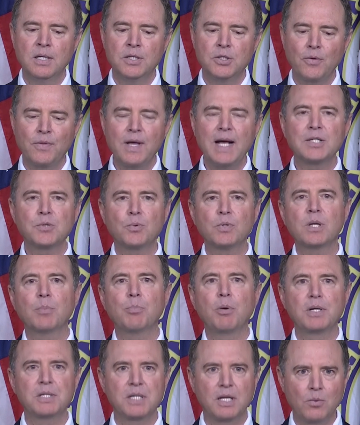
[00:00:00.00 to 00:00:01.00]
So that's what the
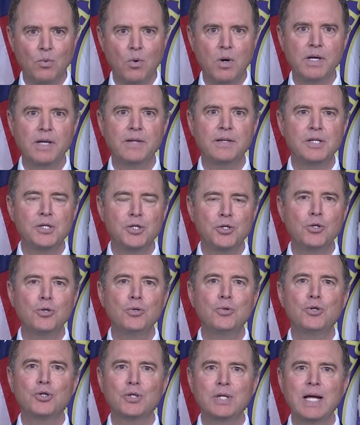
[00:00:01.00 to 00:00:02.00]
President wanted, these
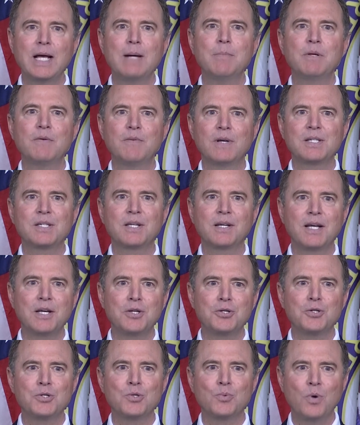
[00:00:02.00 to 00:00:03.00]
two sham
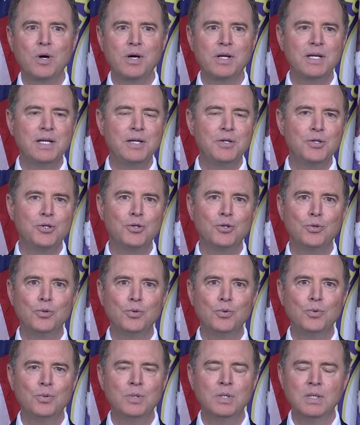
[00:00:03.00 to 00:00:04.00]
investigations, one
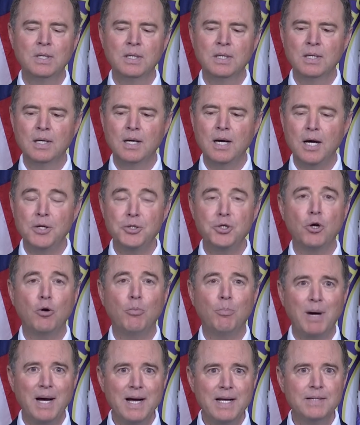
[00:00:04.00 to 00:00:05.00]
into Joe
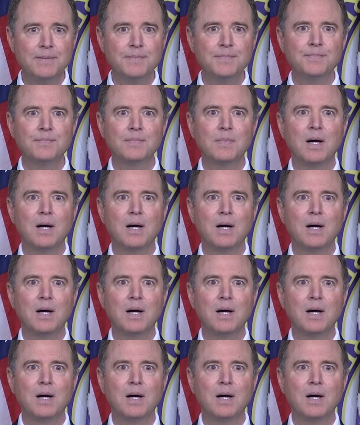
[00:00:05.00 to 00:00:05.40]
Biden,